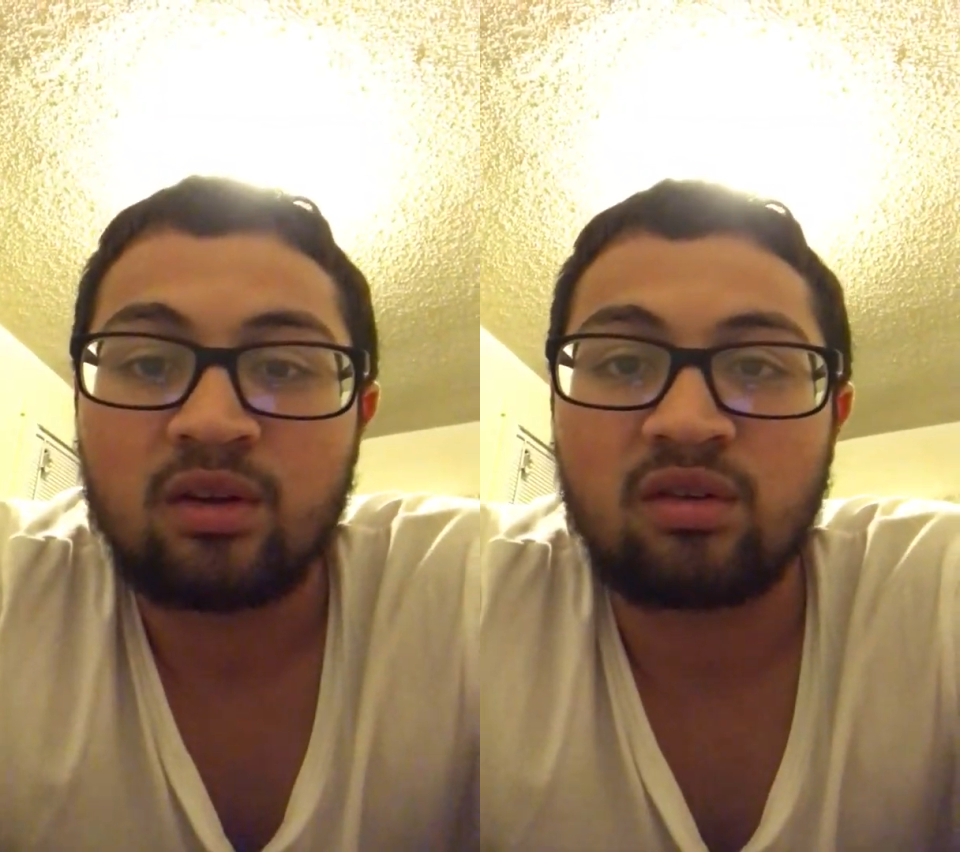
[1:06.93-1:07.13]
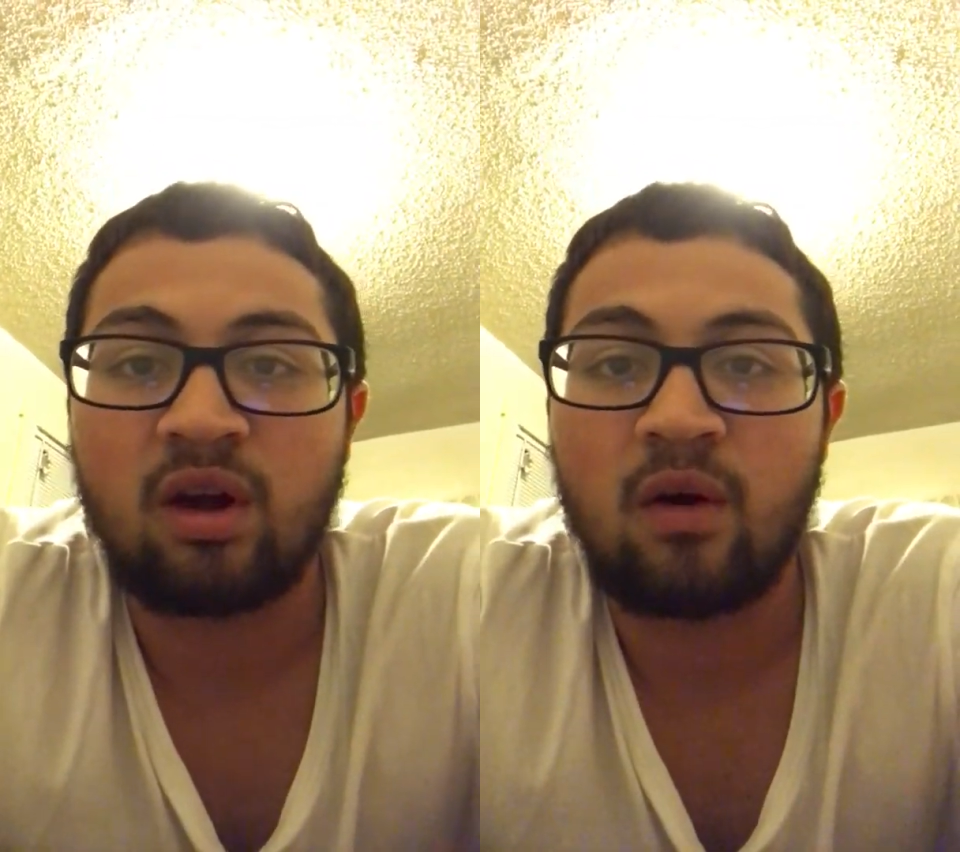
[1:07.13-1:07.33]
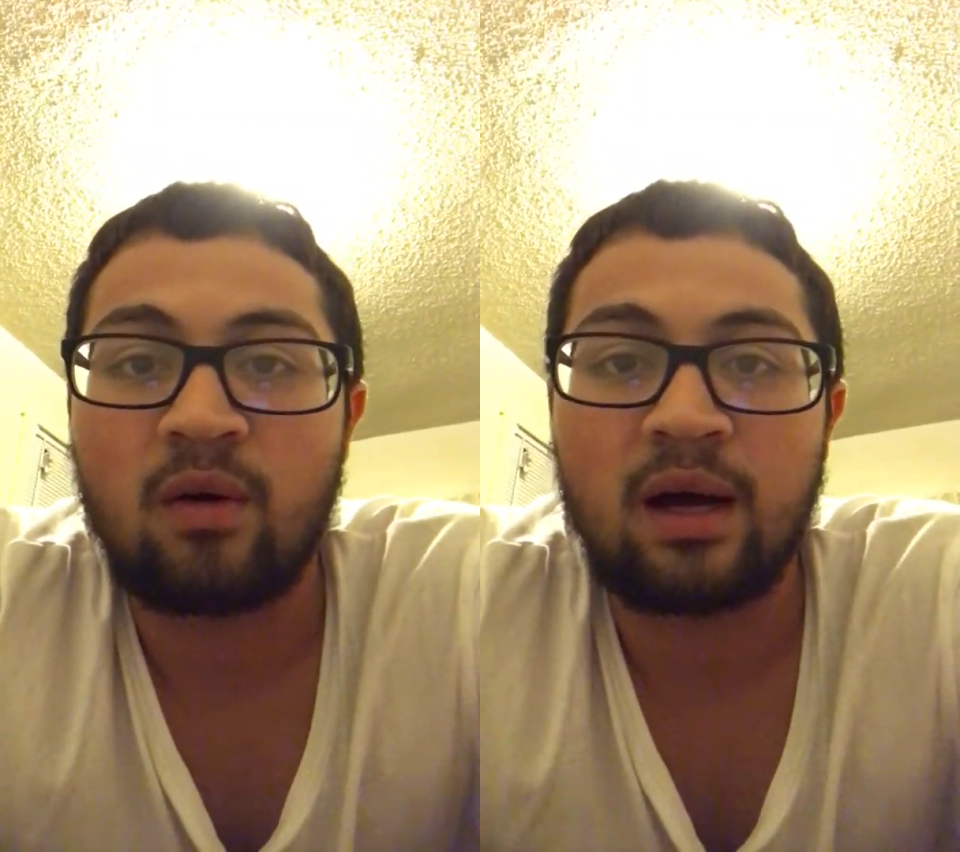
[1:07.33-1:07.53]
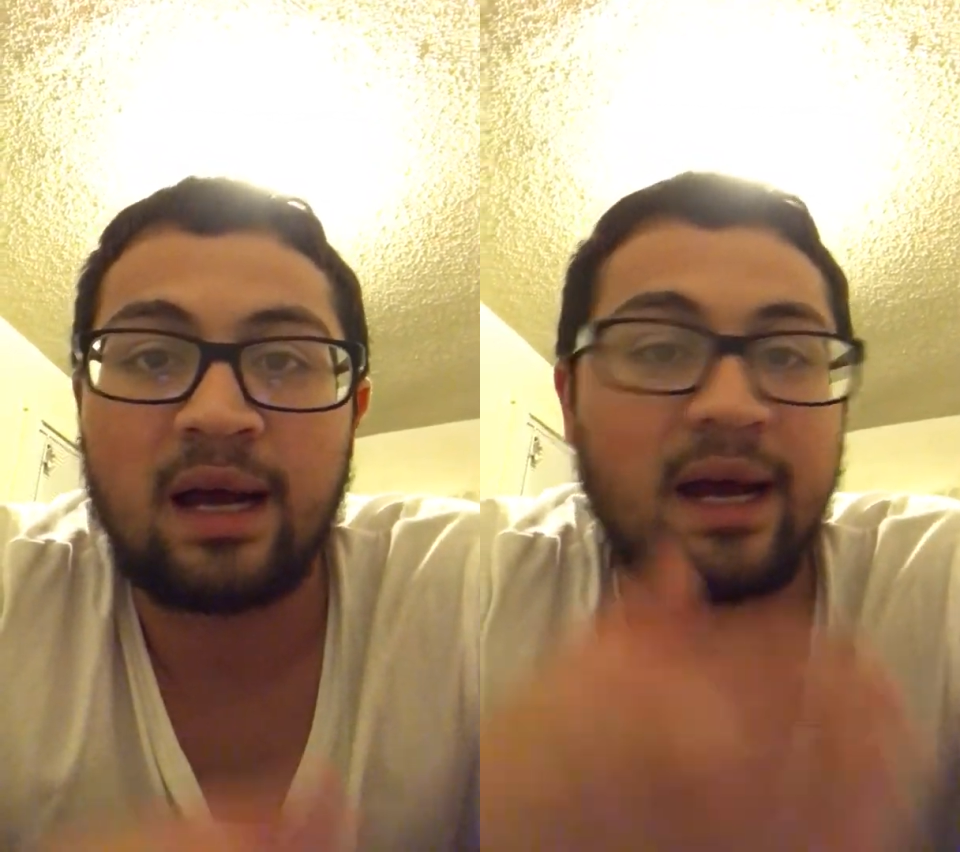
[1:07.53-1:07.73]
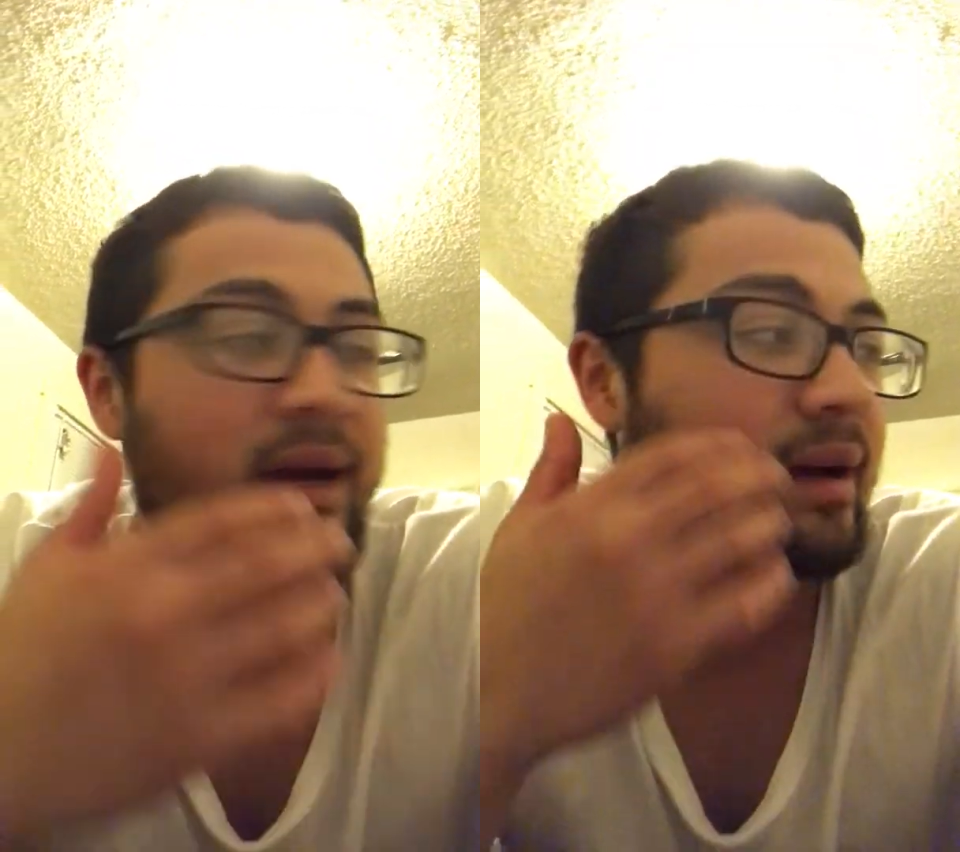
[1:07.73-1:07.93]
So,
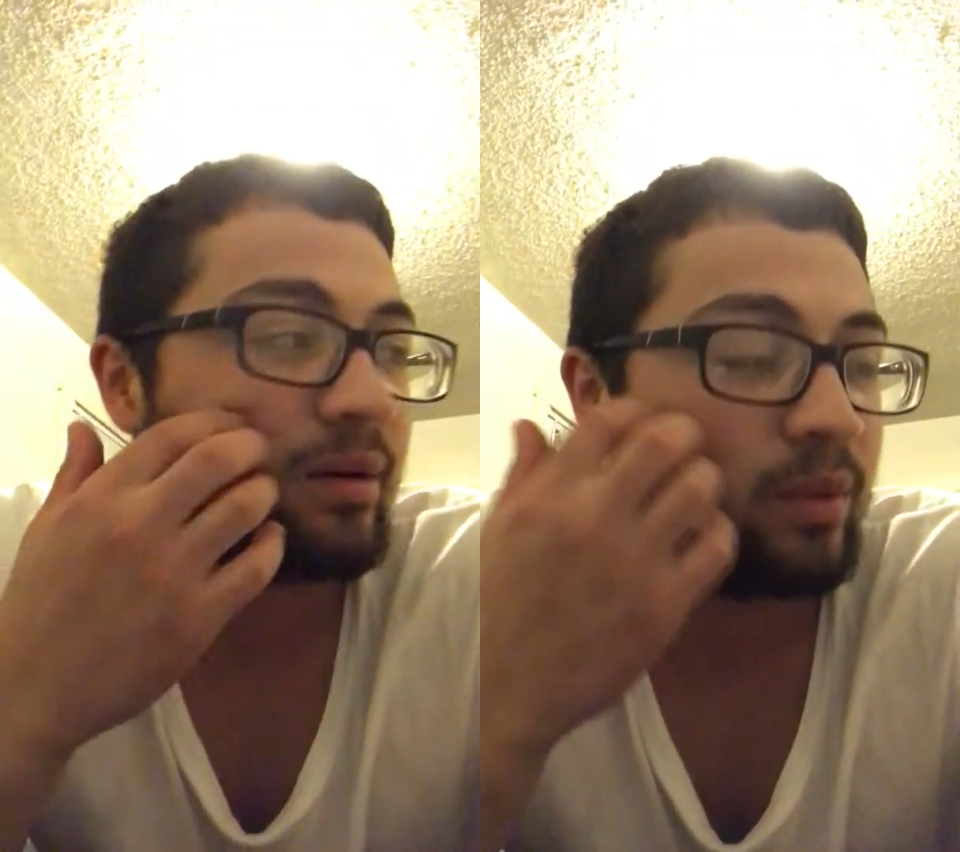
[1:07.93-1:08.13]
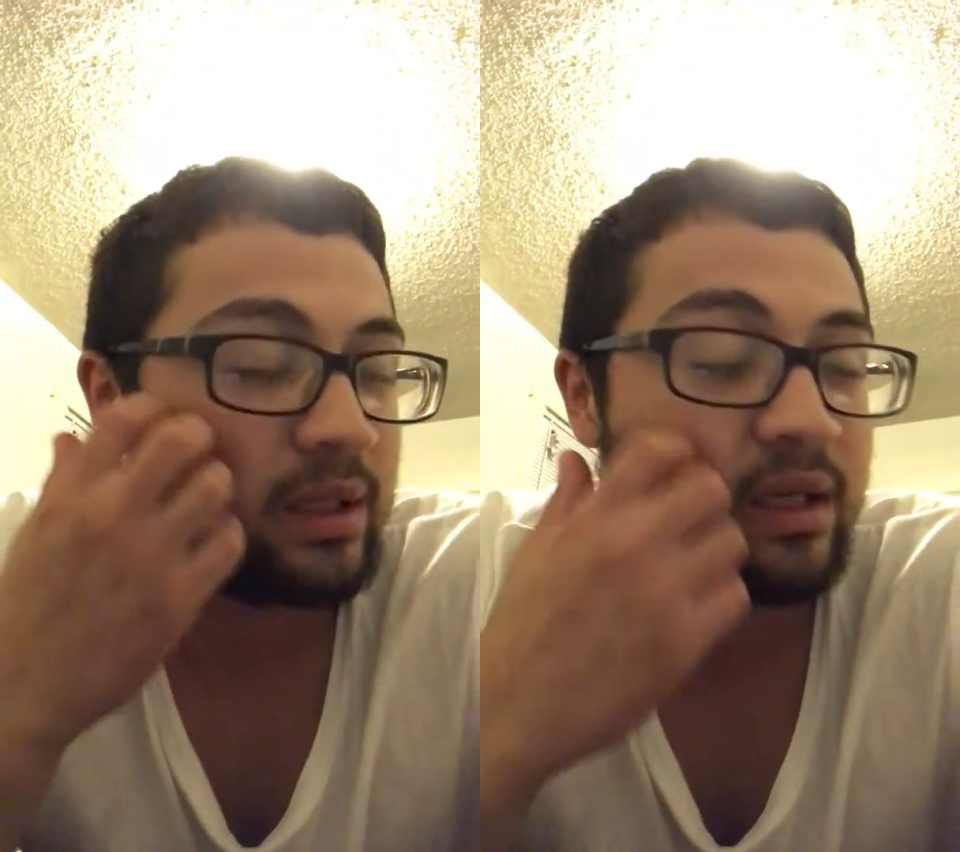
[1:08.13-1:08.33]
went